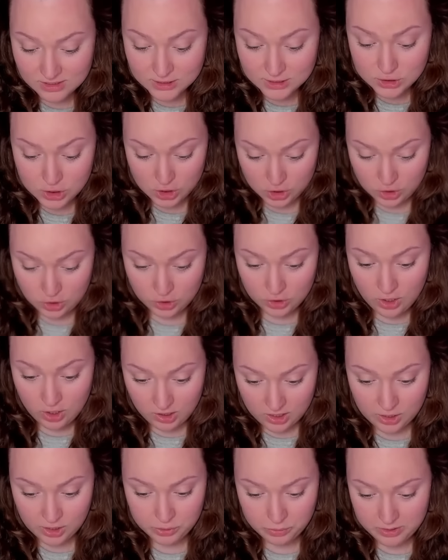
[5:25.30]
it's cured. Our
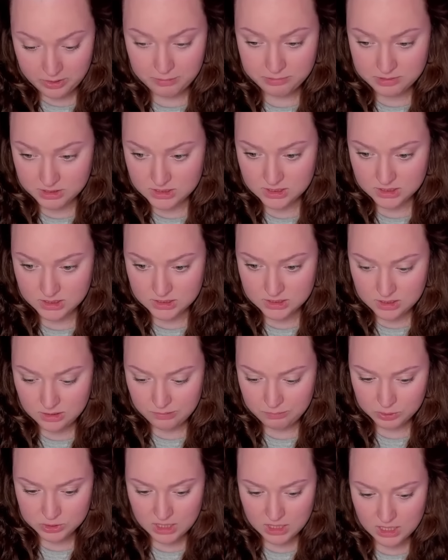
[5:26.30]
health went up to
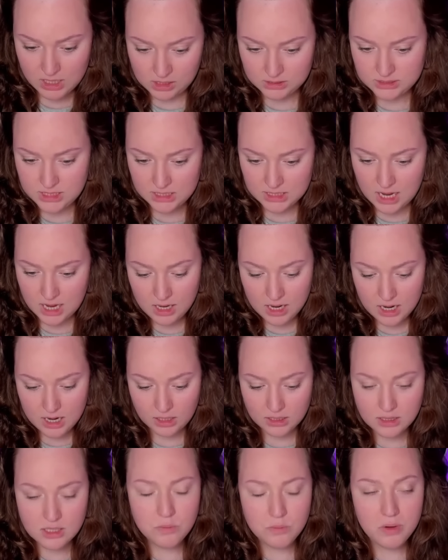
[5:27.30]
16%. I'll take that. And I
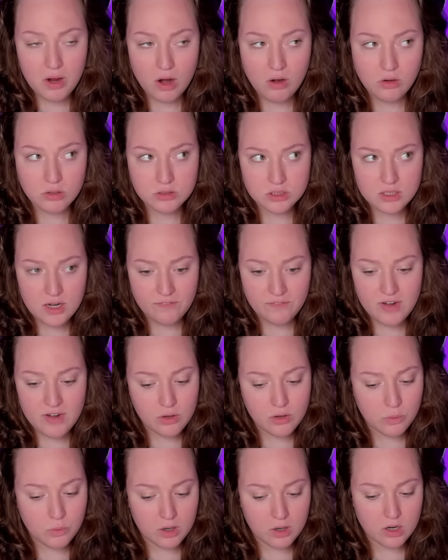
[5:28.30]
think we are old enough now
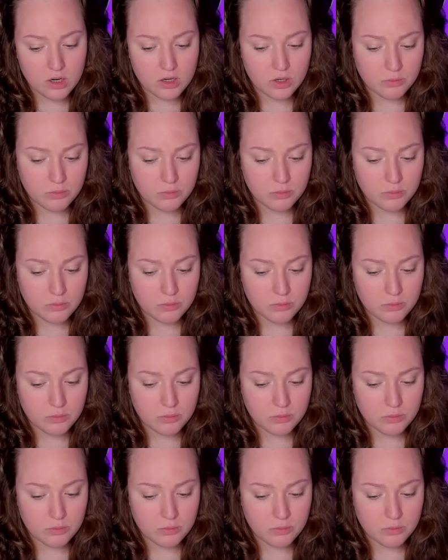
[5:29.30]
to work on our